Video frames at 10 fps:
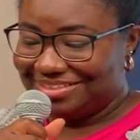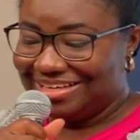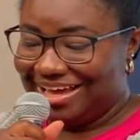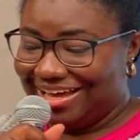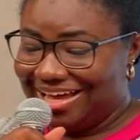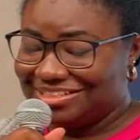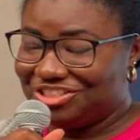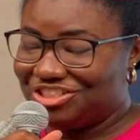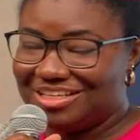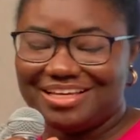and
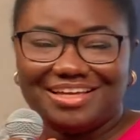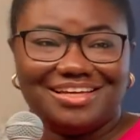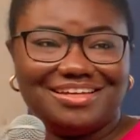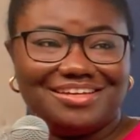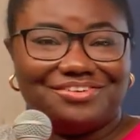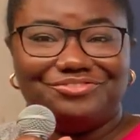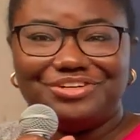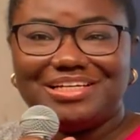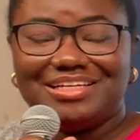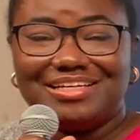she
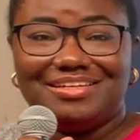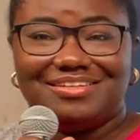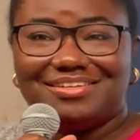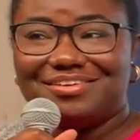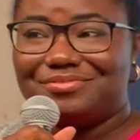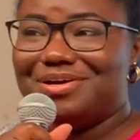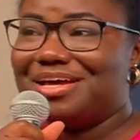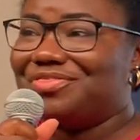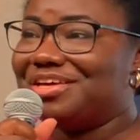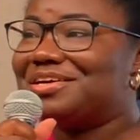really, when I
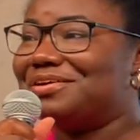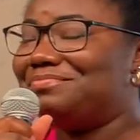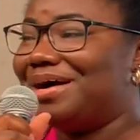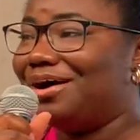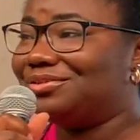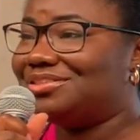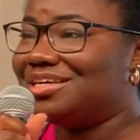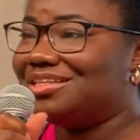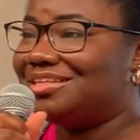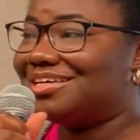think about
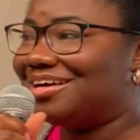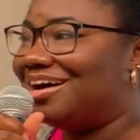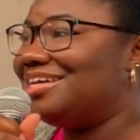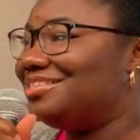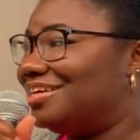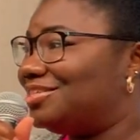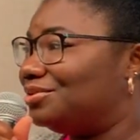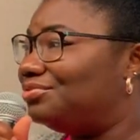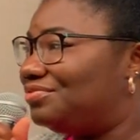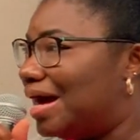the kindness
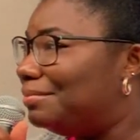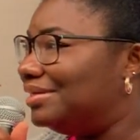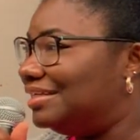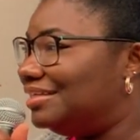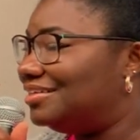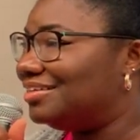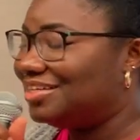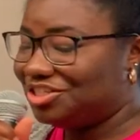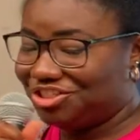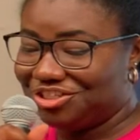of family,
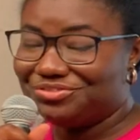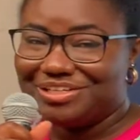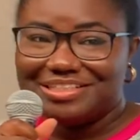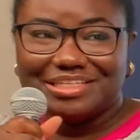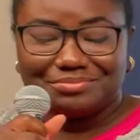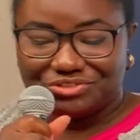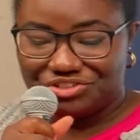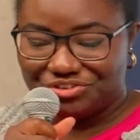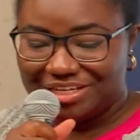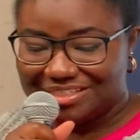she really
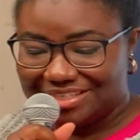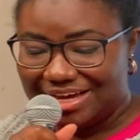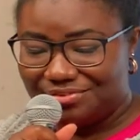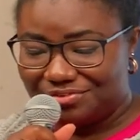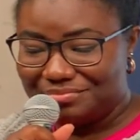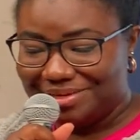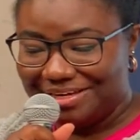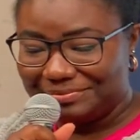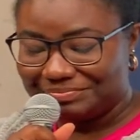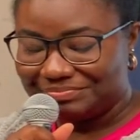demonstrates that for
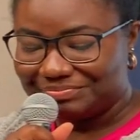me.